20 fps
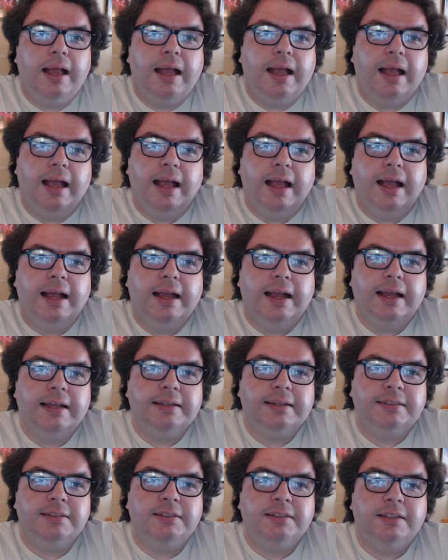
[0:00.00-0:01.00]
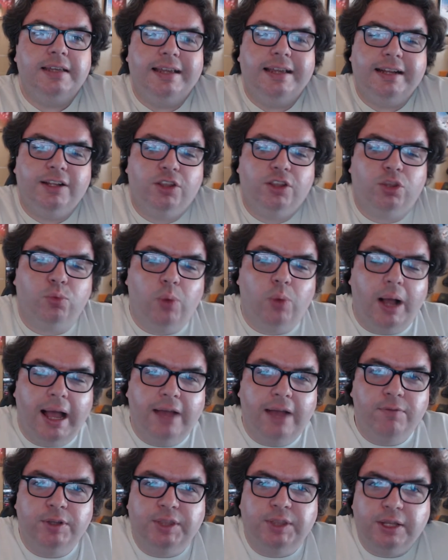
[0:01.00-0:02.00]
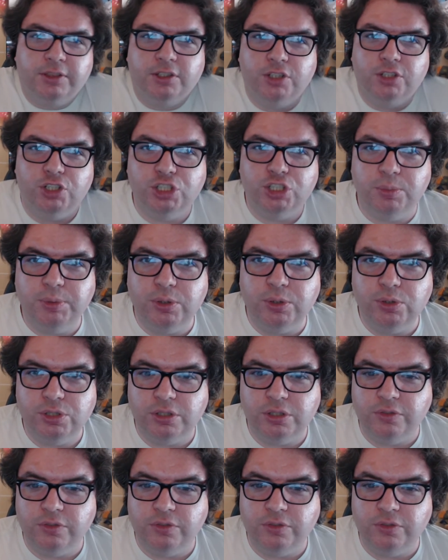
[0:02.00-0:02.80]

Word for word: and it could thrive without the distribution